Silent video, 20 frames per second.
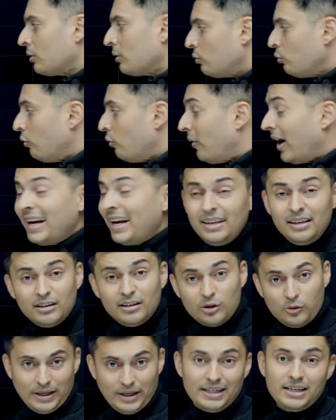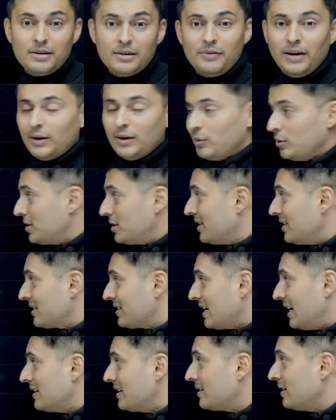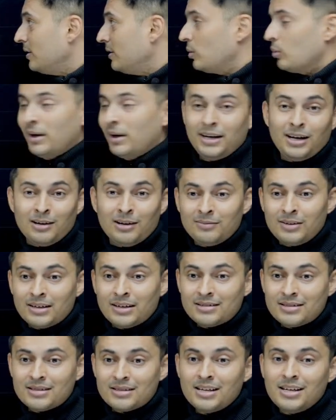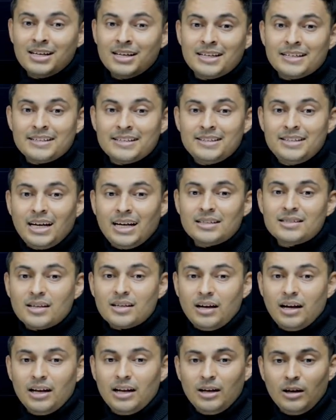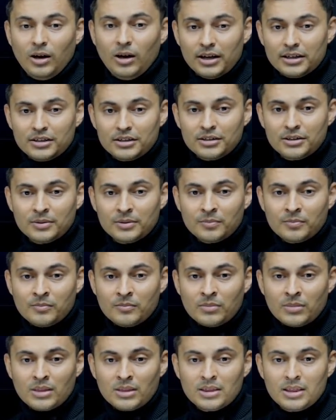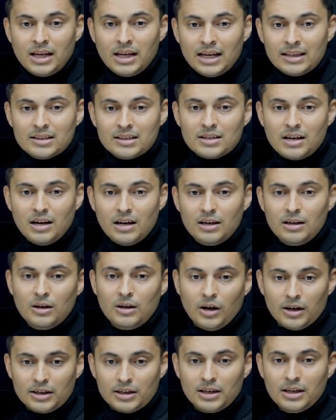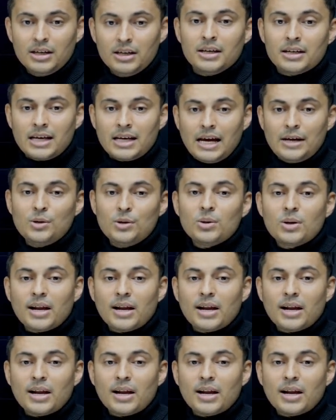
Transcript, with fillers: 125 questions, guys, in two and a half hours. That's a lot. That's a lot. Can you